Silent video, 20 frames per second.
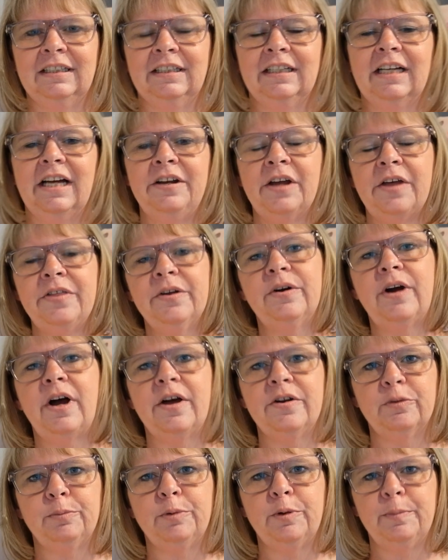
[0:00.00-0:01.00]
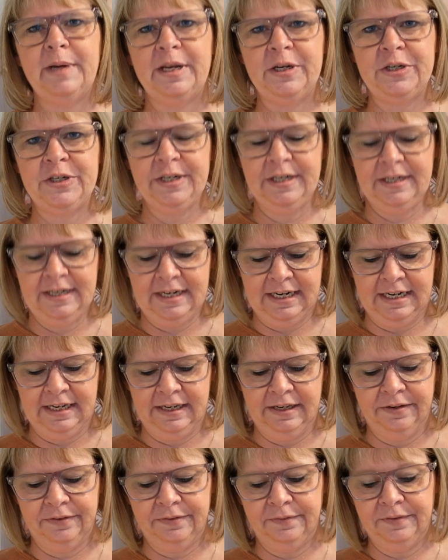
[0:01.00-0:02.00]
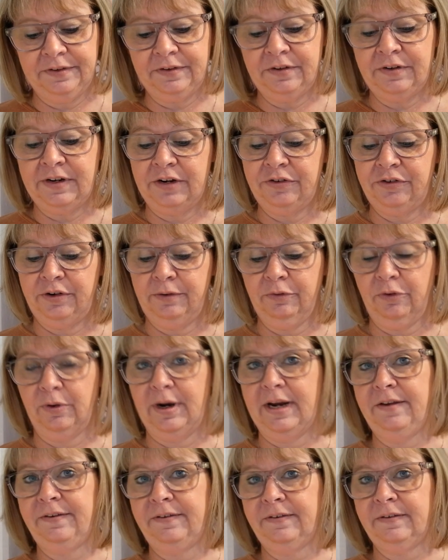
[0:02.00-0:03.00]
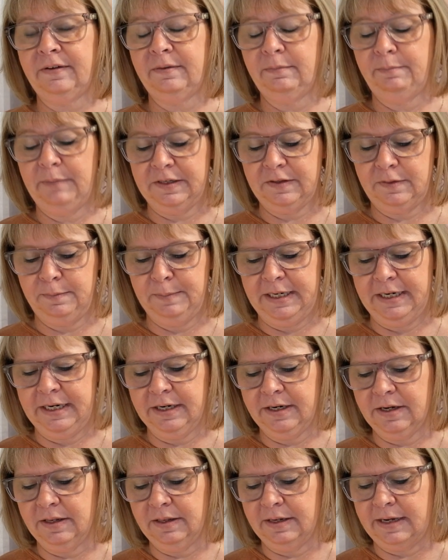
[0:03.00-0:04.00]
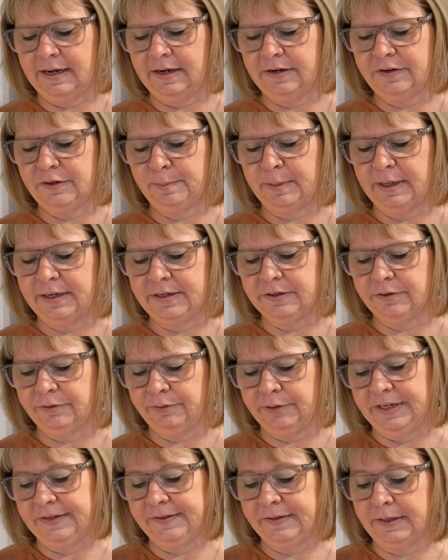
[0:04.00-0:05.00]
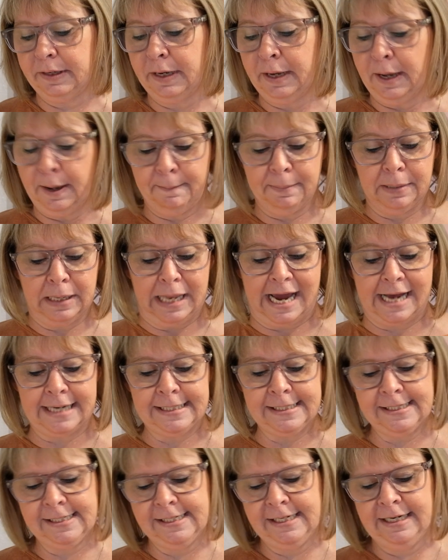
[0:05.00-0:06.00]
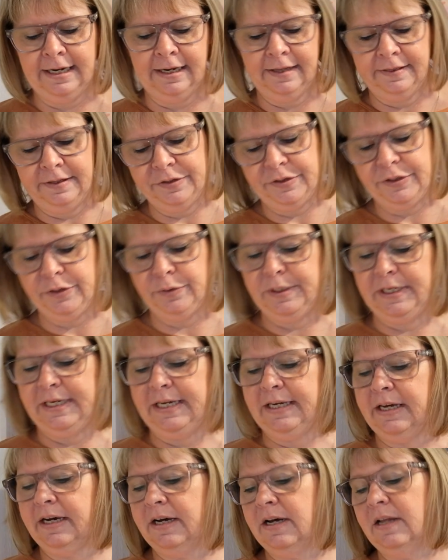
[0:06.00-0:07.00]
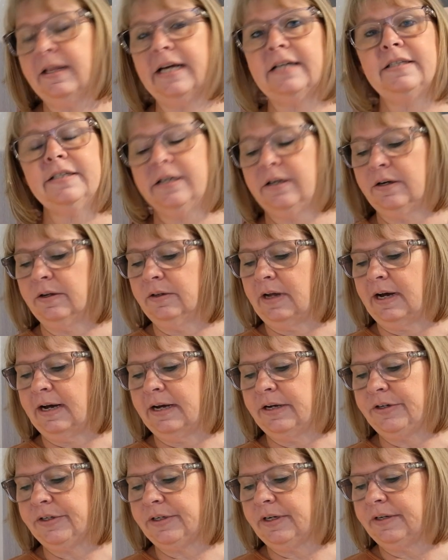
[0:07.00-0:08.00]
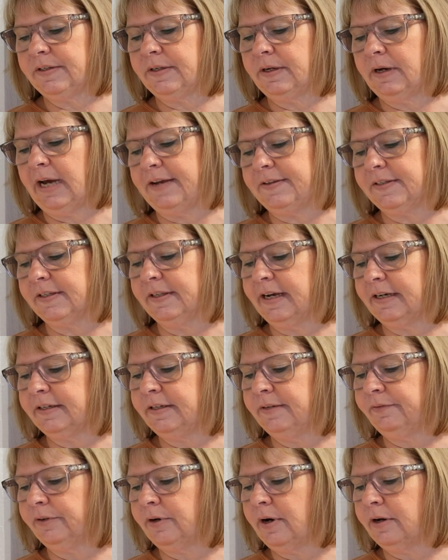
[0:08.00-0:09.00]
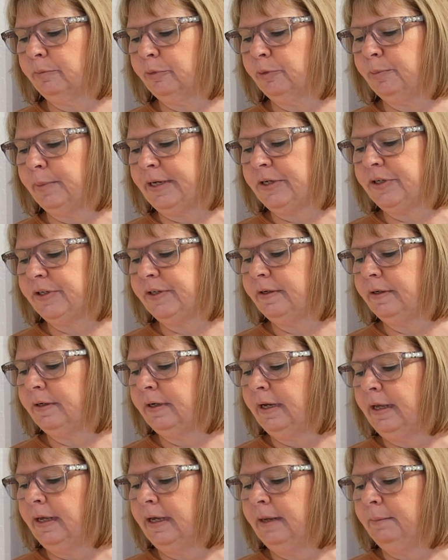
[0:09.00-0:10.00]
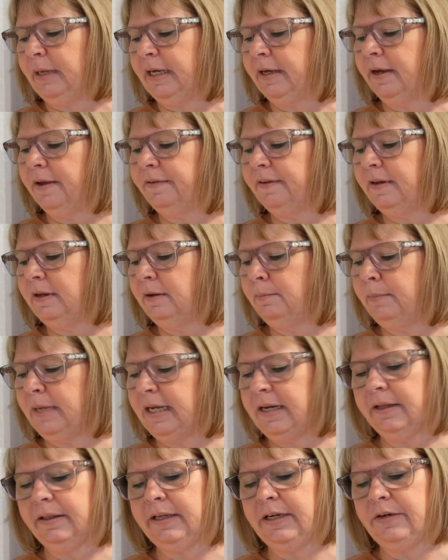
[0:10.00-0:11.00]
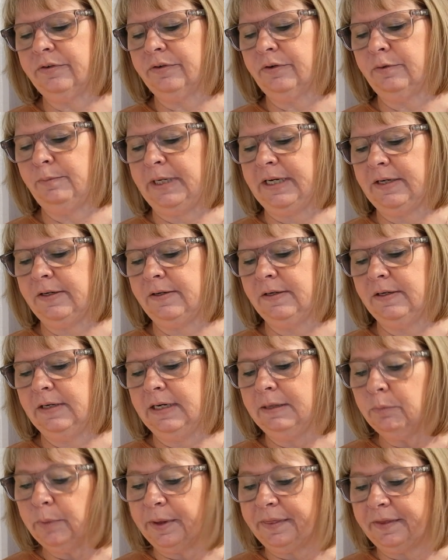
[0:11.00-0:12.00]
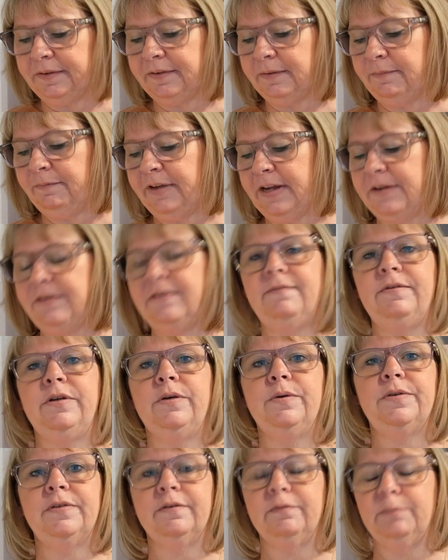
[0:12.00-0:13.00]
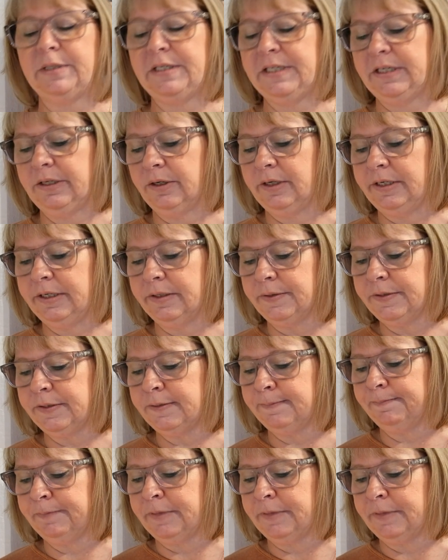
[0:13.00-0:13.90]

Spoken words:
Another honorable mention is Visitation of Grace, Mixed Media Collage by Teresa Blatt. This unique eclectic collage I selected for honorable mention because it immediately drew me with its inventive use of materials.